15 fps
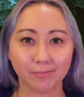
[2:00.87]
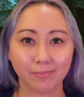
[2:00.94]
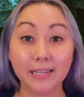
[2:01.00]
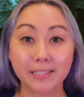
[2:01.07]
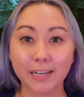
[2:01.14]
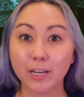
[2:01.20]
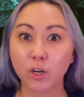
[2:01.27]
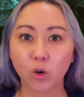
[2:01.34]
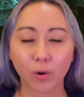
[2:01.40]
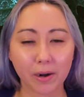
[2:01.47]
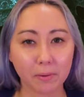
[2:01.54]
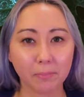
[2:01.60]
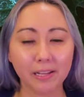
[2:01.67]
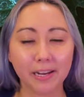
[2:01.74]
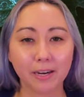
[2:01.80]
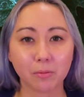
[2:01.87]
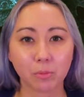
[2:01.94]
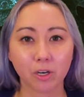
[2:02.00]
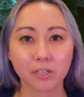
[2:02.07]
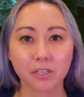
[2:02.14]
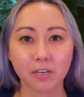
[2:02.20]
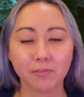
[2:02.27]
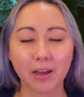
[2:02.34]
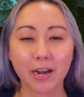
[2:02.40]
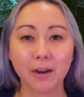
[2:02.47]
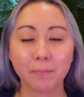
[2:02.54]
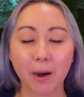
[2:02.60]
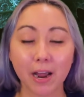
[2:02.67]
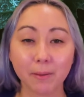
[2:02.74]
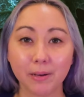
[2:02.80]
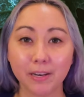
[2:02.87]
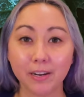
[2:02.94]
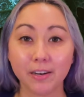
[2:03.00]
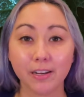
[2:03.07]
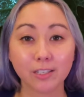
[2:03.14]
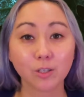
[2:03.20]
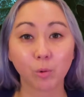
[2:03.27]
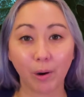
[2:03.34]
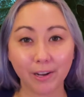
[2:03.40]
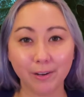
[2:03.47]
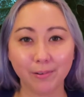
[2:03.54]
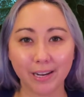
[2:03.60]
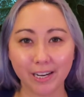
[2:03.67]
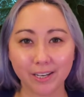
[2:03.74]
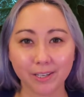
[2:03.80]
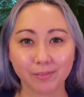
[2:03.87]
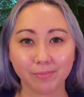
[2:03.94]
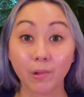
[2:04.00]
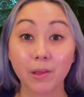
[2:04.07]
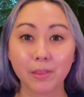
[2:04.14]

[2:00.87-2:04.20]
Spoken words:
It's incredibly immersive, and in opinion, it's quite unique.